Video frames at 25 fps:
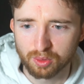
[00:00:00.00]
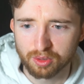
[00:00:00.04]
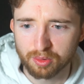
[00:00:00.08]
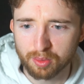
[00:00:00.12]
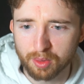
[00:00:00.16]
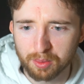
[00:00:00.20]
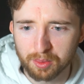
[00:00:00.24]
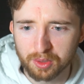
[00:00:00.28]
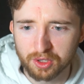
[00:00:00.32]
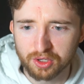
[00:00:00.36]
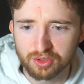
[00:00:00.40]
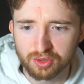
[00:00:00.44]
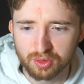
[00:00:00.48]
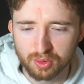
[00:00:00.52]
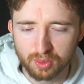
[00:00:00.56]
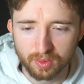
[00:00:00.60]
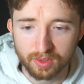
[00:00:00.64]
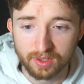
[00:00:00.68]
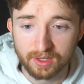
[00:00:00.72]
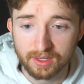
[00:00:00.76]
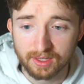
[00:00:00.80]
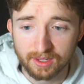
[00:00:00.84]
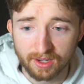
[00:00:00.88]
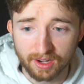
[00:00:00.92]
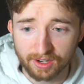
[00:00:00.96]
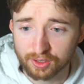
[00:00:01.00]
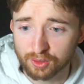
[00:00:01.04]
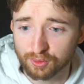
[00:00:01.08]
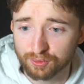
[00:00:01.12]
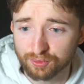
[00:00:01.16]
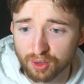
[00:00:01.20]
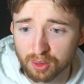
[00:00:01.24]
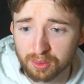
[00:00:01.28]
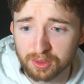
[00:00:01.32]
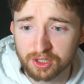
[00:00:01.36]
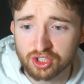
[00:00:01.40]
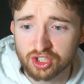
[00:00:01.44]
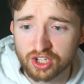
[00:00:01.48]
What do I want to do? I could
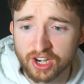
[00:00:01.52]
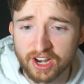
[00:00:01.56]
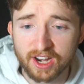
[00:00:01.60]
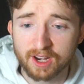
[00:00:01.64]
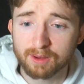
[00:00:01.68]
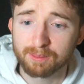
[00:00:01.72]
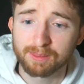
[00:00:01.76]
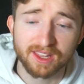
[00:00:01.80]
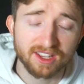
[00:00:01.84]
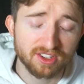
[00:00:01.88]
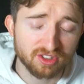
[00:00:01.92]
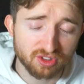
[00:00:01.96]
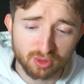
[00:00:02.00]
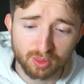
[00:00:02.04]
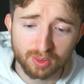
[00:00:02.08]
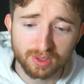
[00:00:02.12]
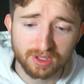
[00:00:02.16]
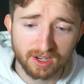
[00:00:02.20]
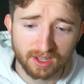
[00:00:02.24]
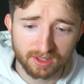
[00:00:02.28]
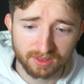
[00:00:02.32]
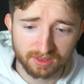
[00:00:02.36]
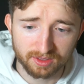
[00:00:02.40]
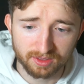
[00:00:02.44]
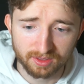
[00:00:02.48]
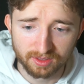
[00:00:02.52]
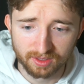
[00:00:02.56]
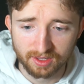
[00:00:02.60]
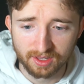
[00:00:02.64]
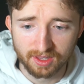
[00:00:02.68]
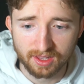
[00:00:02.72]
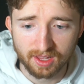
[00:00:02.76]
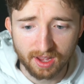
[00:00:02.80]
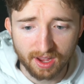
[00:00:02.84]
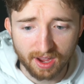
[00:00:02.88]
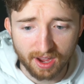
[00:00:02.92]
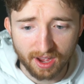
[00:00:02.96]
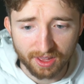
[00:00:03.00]
throw in a check, but that's doing nothing.
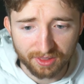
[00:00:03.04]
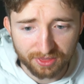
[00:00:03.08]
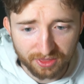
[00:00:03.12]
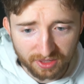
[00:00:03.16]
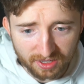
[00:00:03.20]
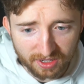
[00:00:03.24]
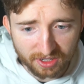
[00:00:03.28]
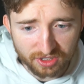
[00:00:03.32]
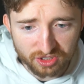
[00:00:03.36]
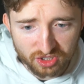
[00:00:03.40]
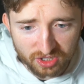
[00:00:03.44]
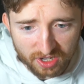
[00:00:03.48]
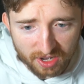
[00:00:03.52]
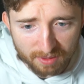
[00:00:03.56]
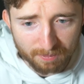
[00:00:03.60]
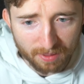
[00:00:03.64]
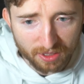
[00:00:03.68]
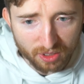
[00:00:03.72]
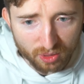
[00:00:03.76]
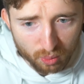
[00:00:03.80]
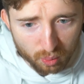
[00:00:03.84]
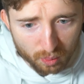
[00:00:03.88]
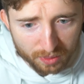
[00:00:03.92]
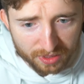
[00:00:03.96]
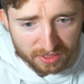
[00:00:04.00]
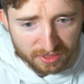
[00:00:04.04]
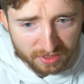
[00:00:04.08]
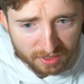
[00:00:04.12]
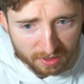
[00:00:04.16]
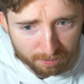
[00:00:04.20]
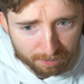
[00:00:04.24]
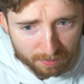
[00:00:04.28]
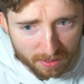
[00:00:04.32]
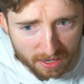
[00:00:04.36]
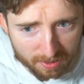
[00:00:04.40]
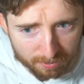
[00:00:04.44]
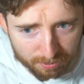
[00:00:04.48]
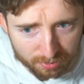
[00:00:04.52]
I think I should get my queen in a
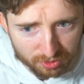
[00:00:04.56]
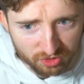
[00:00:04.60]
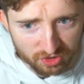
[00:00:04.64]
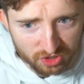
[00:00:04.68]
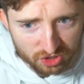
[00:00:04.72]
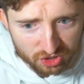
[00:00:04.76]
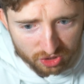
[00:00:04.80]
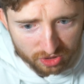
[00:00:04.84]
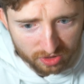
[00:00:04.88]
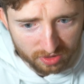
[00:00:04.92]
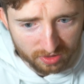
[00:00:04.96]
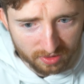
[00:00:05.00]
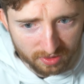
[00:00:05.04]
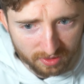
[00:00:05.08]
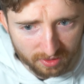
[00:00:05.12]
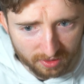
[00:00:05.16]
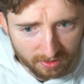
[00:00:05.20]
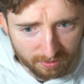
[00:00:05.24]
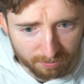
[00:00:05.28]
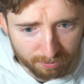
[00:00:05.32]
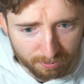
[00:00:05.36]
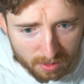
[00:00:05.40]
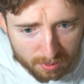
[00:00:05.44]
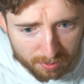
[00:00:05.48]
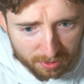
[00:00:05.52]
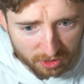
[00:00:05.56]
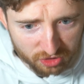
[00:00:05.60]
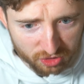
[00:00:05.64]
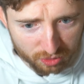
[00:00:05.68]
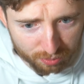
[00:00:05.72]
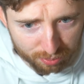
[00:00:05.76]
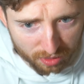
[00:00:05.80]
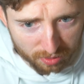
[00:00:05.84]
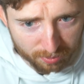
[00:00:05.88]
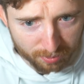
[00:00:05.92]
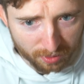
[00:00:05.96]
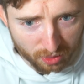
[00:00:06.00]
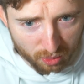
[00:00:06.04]
better position. Maybe I
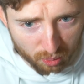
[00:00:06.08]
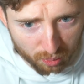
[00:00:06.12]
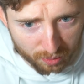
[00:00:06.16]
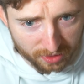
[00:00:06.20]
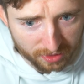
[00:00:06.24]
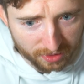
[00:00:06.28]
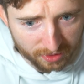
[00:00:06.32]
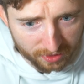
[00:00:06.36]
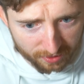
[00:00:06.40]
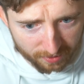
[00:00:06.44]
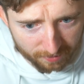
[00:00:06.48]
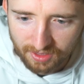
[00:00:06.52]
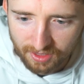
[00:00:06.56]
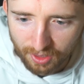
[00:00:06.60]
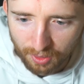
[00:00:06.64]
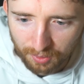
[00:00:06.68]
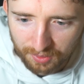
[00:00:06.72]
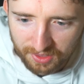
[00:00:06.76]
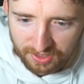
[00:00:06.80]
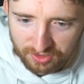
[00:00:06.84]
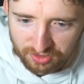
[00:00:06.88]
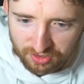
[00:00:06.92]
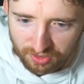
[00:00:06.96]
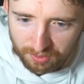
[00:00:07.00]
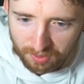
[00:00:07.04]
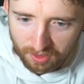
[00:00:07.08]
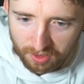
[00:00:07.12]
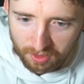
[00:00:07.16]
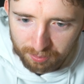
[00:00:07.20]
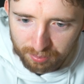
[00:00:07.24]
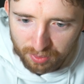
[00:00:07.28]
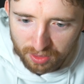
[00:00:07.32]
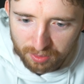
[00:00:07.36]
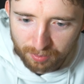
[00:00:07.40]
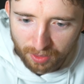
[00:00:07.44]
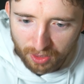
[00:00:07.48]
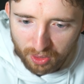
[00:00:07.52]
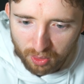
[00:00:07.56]
should bring my queen here. Okay, so I'm going to
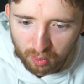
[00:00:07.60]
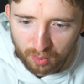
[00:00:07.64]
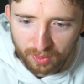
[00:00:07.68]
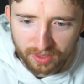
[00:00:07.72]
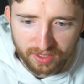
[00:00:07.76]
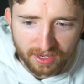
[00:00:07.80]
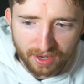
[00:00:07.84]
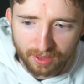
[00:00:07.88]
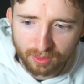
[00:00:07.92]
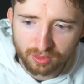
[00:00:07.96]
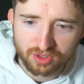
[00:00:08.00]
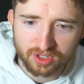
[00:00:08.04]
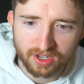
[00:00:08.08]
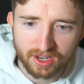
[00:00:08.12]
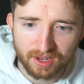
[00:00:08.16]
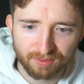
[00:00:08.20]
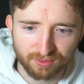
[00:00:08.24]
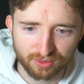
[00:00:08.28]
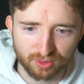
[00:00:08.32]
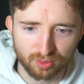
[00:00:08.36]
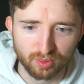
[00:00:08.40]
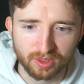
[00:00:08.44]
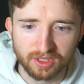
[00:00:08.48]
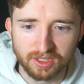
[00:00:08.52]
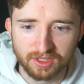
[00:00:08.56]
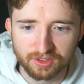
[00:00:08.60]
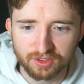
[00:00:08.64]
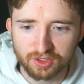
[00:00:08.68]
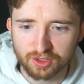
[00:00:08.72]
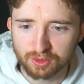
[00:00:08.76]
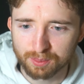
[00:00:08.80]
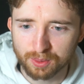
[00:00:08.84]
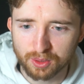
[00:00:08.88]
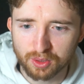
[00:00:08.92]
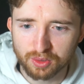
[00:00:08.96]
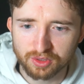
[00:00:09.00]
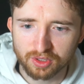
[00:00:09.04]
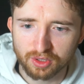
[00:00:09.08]
bring my queen out to f3,
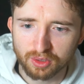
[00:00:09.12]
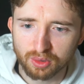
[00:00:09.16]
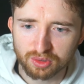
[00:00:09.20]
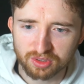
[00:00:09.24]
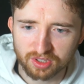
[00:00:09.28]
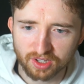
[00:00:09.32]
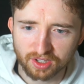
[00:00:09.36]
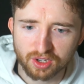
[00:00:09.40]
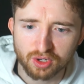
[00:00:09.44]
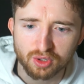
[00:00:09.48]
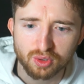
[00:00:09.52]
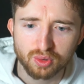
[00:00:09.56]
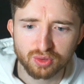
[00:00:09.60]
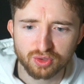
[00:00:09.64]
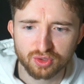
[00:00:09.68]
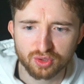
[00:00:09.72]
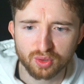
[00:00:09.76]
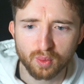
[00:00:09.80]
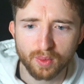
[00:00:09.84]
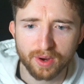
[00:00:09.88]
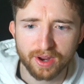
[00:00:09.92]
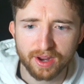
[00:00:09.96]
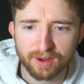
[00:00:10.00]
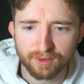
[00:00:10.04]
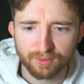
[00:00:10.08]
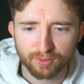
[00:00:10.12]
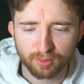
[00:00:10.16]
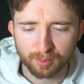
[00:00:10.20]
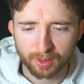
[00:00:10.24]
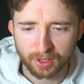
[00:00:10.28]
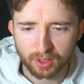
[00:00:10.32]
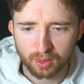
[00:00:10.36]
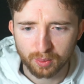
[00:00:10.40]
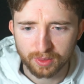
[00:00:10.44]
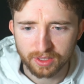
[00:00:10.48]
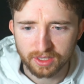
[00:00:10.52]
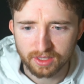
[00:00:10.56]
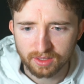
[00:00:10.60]
just because it looks like a good square for my
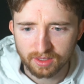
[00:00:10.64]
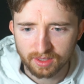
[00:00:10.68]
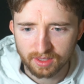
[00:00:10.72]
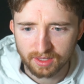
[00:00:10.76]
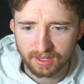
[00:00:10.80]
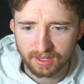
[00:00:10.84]
queen.